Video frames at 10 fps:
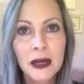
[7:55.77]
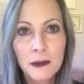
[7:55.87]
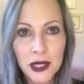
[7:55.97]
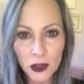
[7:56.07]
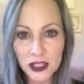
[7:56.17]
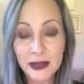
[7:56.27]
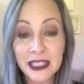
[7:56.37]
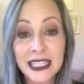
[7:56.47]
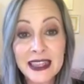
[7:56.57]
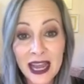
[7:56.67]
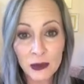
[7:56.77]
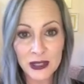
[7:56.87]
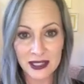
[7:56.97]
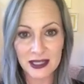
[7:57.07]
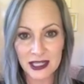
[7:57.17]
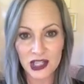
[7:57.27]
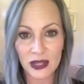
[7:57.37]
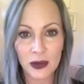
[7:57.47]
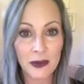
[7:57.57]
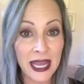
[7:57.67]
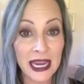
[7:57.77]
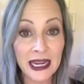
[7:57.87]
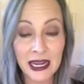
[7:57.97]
but ultimately that was the decision that we made,